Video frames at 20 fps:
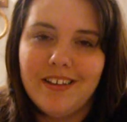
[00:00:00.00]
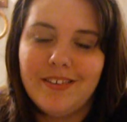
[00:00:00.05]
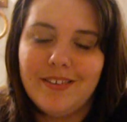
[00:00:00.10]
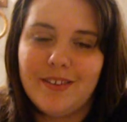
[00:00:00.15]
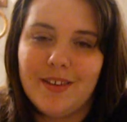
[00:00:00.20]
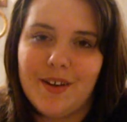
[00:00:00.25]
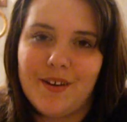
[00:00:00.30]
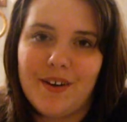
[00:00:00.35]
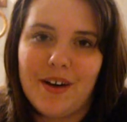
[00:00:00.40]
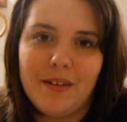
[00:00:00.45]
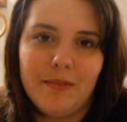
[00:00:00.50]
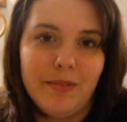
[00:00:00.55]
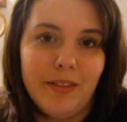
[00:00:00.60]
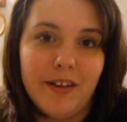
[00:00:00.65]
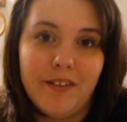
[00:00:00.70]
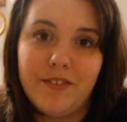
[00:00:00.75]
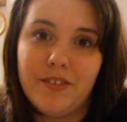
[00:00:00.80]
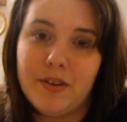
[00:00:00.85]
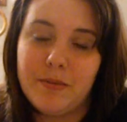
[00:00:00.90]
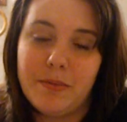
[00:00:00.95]
so I'd
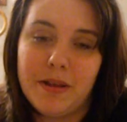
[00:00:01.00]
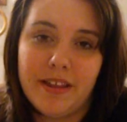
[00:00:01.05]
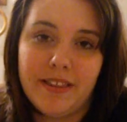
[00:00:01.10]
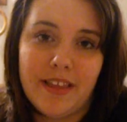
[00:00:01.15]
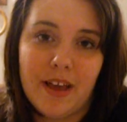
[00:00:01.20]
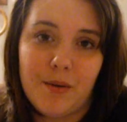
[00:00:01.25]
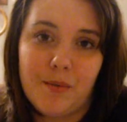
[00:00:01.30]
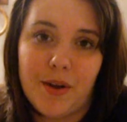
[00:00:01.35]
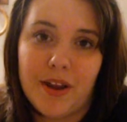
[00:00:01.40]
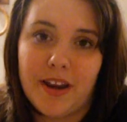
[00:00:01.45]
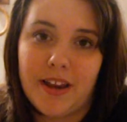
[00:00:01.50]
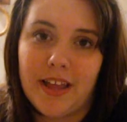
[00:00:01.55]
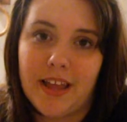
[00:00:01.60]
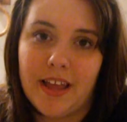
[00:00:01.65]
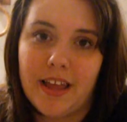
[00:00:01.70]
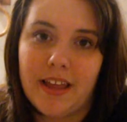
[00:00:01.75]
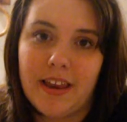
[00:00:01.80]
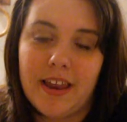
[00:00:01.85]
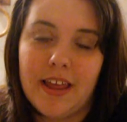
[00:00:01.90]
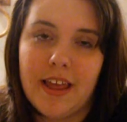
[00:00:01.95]
love to be in that weight
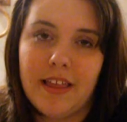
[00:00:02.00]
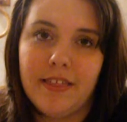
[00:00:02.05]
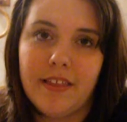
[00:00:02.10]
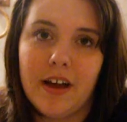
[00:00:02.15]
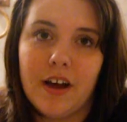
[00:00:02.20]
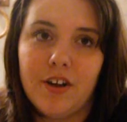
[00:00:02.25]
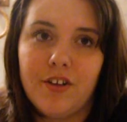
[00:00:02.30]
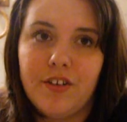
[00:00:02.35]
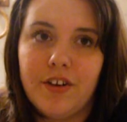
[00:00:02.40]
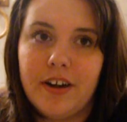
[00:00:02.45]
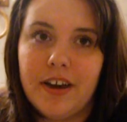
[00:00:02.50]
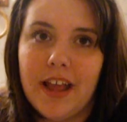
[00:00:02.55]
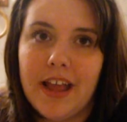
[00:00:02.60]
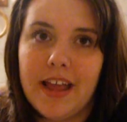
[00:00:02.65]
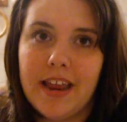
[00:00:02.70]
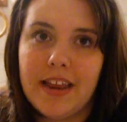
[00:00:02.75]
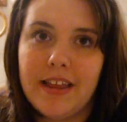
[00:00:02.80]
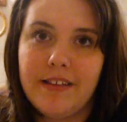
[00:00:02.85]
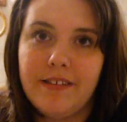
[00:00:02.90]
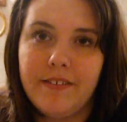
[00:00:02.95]
again. And the
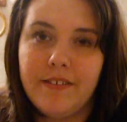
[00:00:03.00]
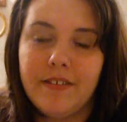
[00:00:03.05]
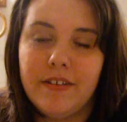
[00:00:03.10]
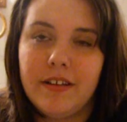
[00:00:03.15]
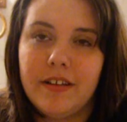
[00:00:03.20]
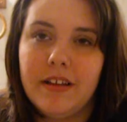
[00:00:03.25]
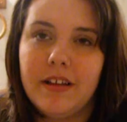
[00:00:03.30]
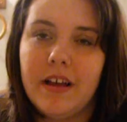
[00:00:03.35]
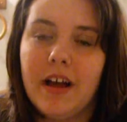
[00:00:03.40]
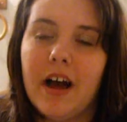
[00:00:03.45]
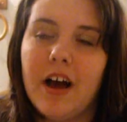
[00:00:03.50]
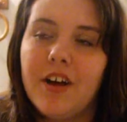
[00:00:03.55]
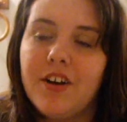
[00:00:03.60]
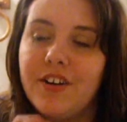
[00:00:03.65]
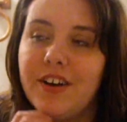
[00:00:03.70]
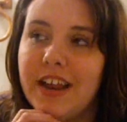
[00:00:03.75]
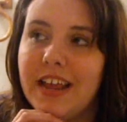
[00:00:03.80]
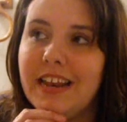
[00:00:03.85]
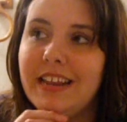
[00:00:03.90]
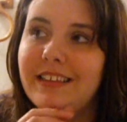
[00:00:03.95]

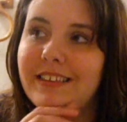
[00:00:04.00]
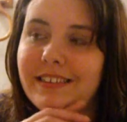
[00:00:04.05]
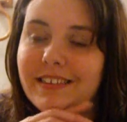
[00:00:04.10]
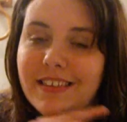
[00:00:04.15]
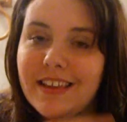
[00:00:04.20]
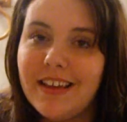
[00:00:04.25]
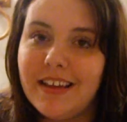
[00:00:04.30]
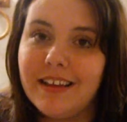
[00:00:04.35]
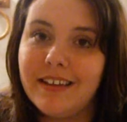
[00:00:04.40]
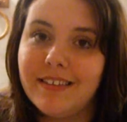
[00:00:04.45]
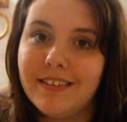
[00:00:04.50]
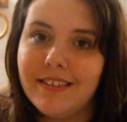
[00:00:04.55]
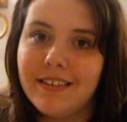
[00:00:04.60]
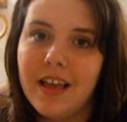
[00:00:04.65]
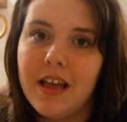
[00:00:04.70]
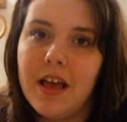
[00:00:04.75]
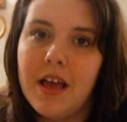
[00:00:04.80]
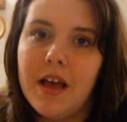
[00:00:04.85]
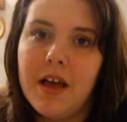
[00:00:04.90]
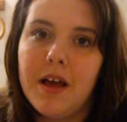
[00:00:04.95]
186
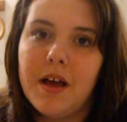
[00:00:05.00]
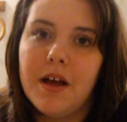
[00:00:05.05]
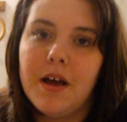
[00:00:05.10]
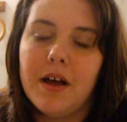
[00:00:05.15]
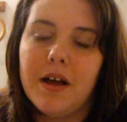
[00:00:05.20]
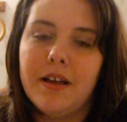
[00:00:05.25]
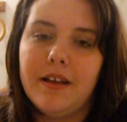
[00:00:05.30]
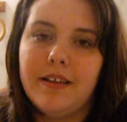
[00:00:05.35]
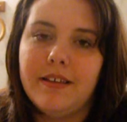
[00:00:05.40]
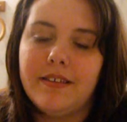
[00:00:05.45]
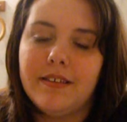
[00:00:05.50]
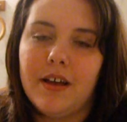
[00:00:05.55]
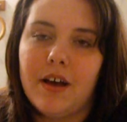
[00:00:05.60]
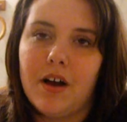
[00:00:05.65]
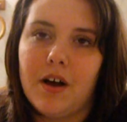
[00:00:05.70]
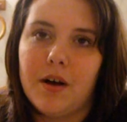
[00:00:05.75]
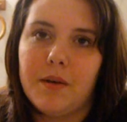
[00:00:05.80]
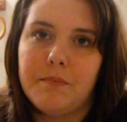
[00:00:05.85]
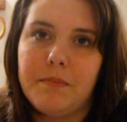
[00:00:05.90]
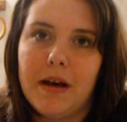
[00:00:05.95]
is
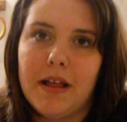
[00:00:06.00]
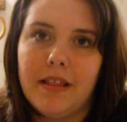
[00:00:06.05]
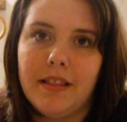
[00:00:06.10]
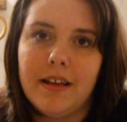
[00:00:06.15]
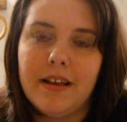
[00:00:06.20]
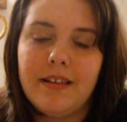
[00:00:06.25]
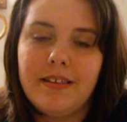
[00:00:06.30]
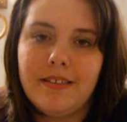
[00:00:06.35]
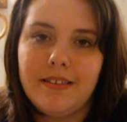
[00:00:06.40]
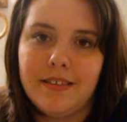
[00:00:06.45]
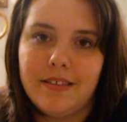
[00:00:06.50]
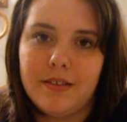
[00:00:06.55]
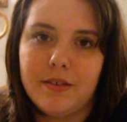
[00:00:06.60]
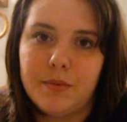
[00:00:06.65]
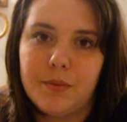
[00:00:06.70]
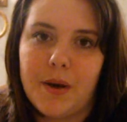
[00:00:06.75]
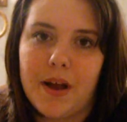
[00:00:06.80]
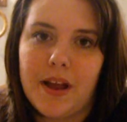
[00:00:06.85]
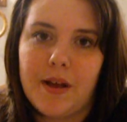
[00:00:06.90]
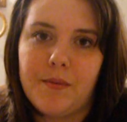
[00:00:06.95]
my
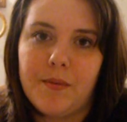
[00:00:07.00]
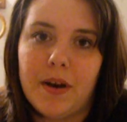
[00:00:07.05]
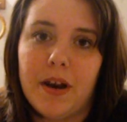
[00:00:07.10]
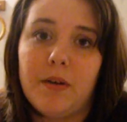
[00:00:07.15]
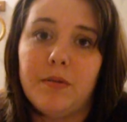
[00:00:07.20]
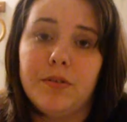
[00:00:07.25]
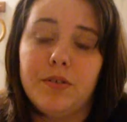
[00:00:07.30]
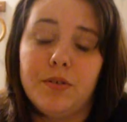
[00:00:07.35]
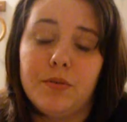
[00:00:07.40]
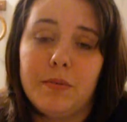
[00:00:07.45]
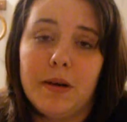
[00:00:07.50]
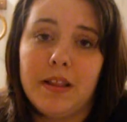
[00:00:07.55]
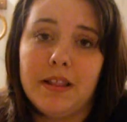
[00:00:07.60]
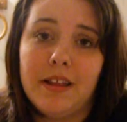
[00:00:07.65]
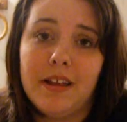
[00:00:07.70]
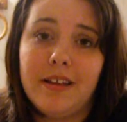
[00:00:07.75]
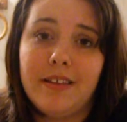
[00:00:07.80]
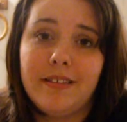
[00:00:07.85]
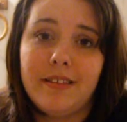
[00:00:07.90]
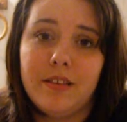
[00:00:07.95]
license weight when I was on my
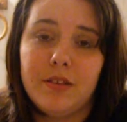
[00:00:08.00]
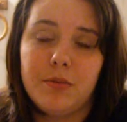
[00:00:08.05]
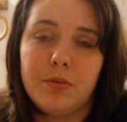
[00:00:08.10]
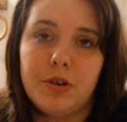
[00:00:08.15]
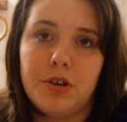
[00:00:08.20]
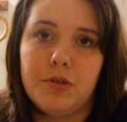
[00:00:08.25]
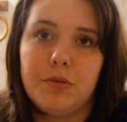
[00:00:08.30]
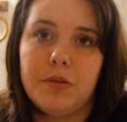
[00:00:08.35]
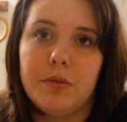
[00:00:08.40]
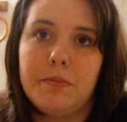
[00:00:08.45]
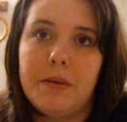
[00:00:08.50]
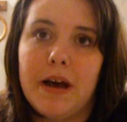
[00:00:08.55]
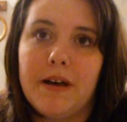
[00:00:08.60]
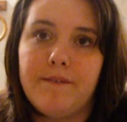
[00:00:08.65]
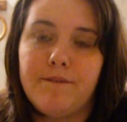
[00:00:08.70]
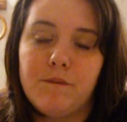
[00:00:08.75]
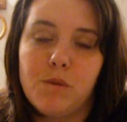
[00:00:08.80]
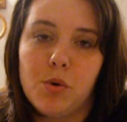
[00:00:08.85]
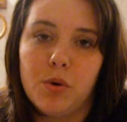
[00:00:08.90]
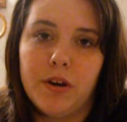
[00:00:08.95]
license, which was
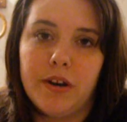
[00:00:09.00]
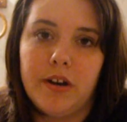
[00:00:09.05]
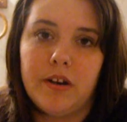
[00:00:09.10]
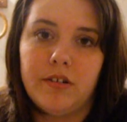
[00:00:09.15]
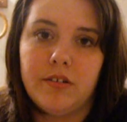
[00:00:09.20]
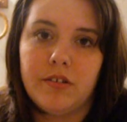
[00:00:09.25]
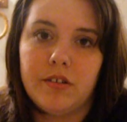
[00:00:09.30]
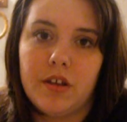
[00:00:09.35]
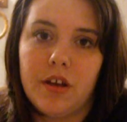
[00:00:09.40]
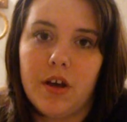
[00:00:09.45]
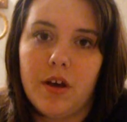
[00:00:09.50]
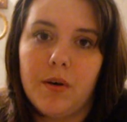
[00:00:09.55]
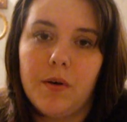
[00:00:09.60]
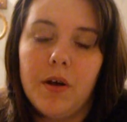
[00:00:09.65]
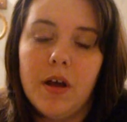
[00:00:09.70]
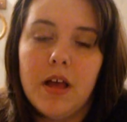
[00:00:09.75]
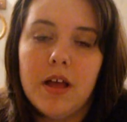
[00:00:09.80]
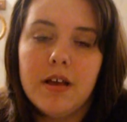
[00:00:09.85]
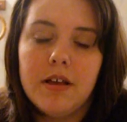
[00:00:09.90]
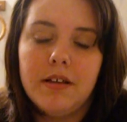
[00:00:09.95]
about 4 years ago.
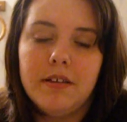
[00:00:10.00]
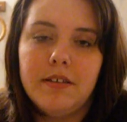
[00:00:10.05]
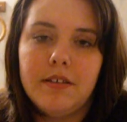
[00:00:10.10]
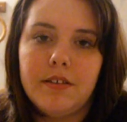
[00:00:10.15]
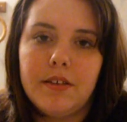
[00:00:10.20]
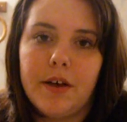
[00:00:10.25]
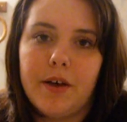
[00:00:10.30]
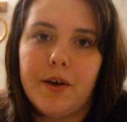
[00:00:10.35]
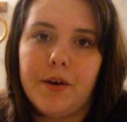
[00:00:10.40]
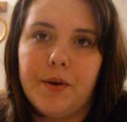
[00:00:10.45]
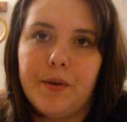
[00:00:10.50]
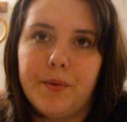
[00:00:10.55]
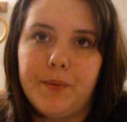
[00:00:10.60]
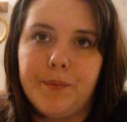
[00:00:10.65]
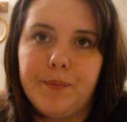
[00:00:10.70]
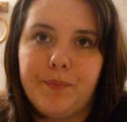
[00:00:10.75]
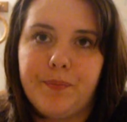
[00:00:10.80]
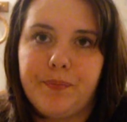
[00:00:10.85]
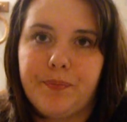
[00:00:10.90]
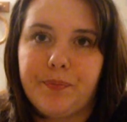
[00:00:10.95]

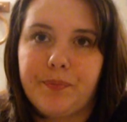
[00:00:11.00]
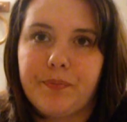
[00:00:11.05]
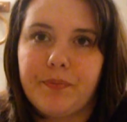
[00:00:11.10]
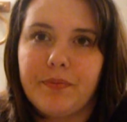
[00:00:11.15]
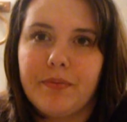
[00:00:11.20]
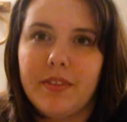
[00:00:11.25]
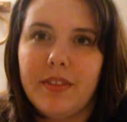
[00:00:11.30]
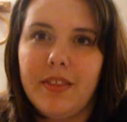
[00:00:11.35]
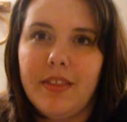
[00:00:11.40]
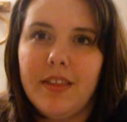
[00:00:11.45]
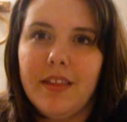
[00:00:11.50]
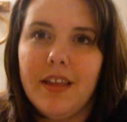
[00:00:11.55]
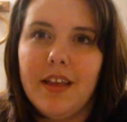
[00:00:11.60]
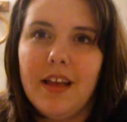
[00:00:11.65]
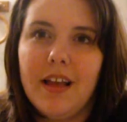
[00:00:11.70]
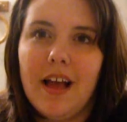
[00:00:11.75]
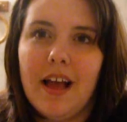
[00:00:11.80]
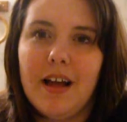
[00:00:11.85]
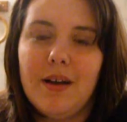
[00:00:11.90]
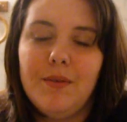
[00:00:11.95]
So
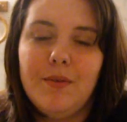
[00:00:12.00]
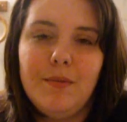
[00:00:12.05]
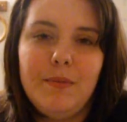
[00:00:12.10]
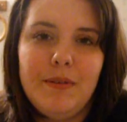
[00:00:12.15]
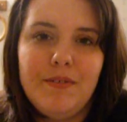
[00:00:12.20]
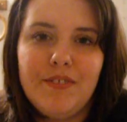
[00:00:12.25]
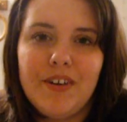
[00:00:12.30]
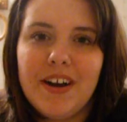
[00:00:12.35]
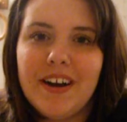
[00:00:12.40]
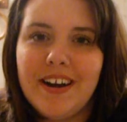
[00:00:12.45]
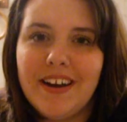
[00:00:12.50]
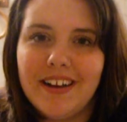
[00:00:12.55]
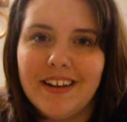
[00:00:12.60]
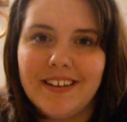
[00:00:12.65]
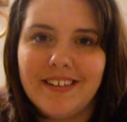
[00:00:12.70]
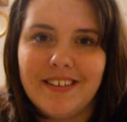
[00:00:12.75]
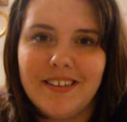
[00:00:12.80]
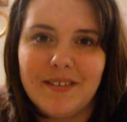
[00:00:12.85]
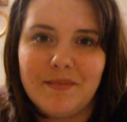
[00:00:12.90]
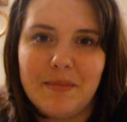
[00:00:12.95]
it would be very
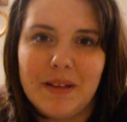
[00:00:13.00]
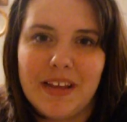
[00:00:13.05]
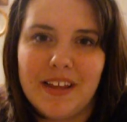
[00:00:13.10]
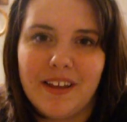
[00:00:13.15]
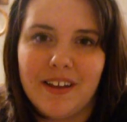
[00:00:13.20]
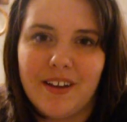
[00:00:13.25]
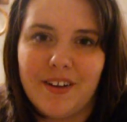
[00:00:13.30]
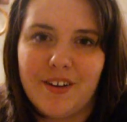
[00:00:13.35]
nice to be at